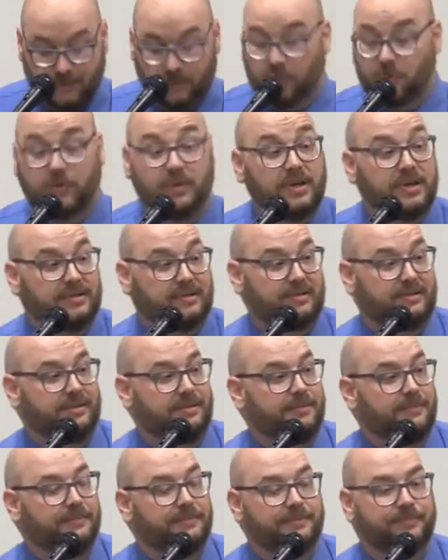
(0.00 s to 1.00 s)
or this,
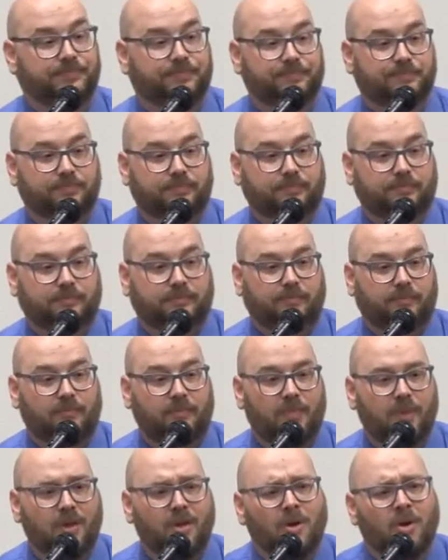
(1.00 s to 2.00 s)

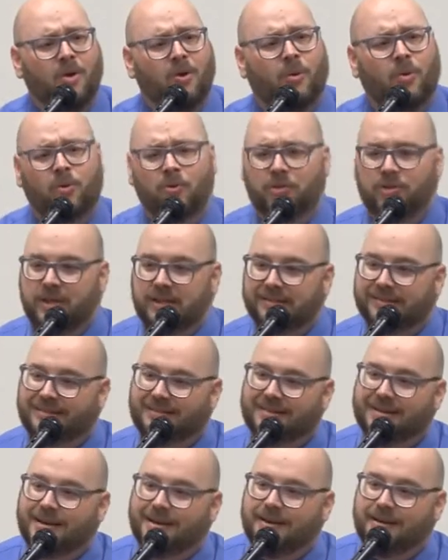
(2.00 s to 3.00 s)
or
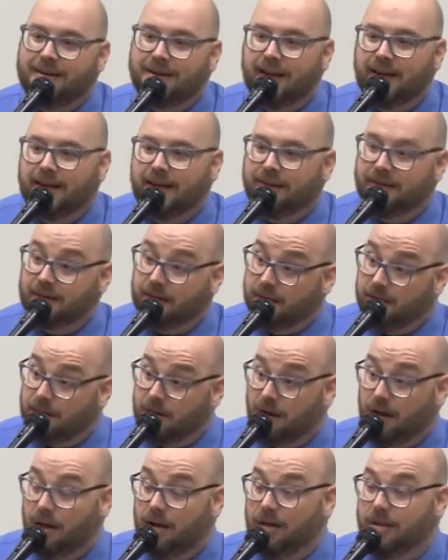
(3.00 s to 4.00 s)
this night
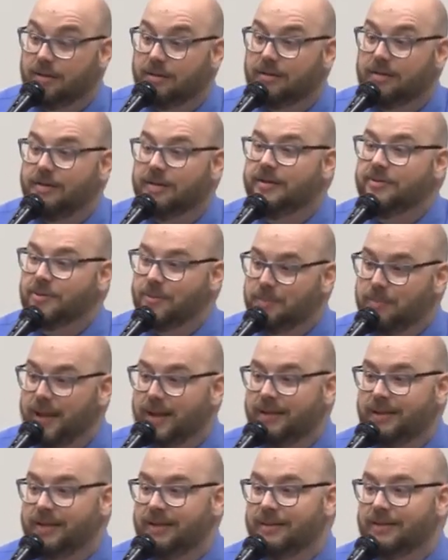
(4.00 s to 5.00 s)
caught in the
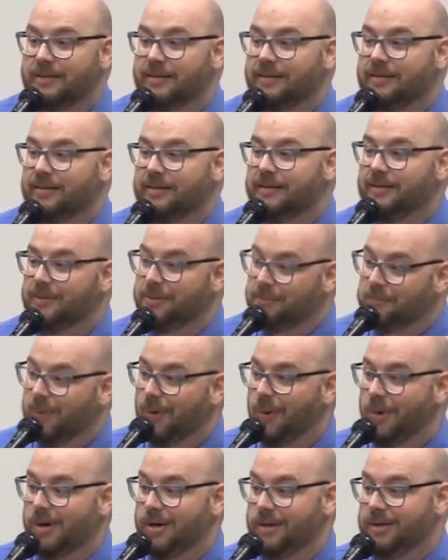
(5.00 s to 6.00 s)
belly that
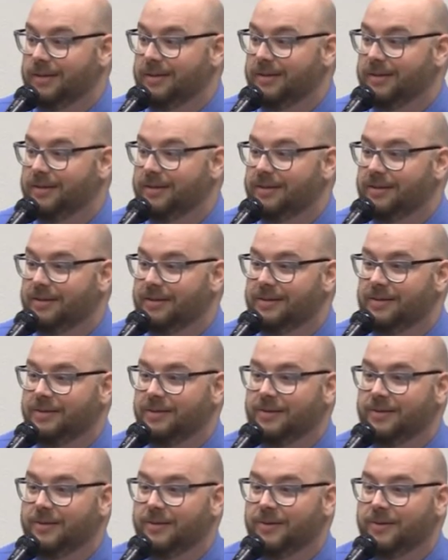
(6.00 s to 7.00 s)
bore it?
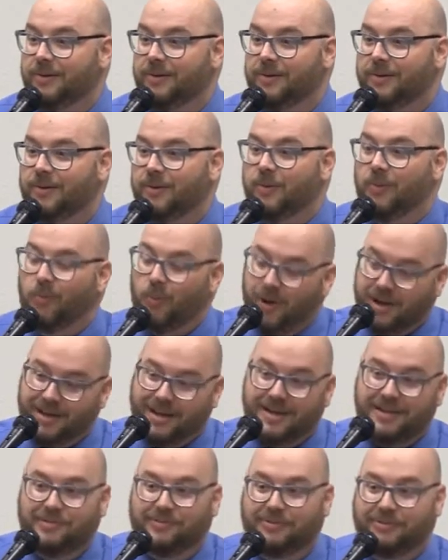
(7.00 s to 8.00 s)
What
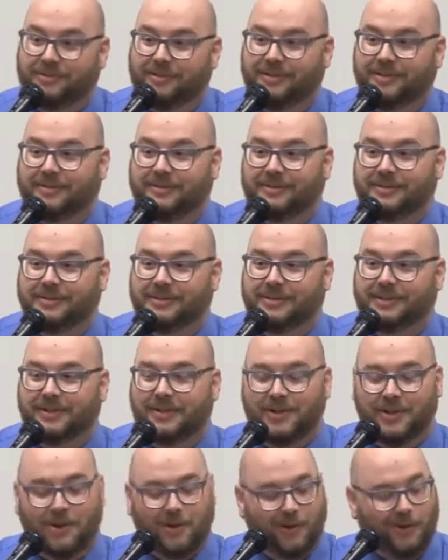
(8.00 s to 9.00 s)
if
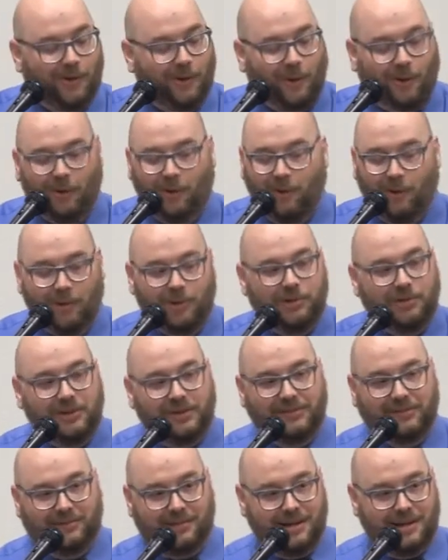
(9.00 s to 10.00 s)
all
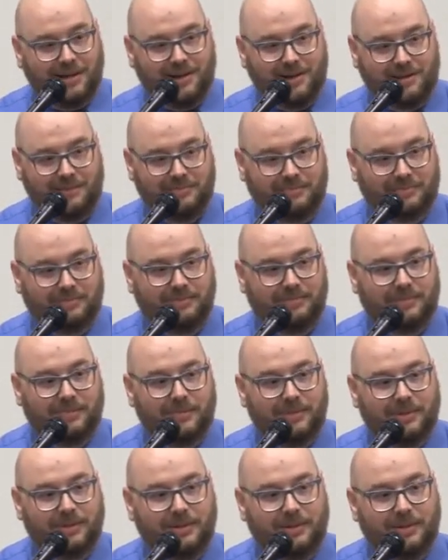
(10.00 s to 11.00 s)
this time
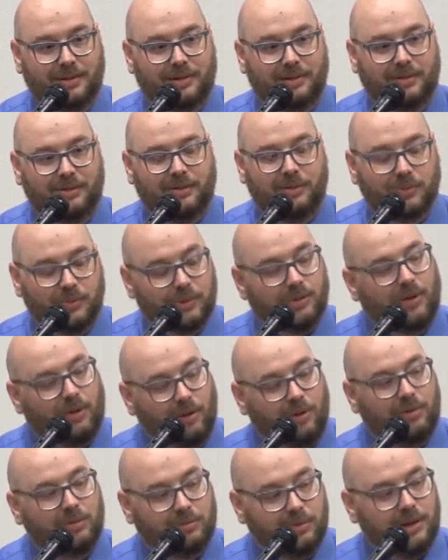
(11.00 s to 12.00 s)
you were
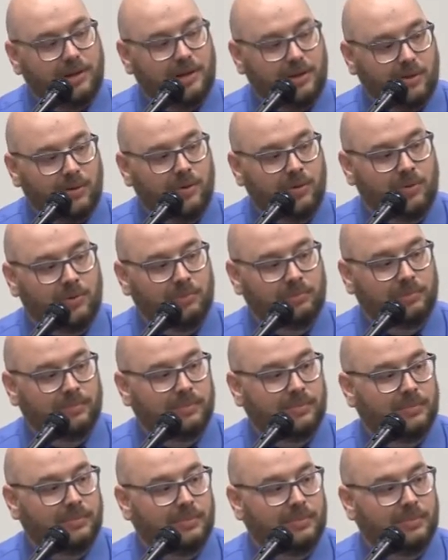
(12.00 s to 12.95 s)
already home,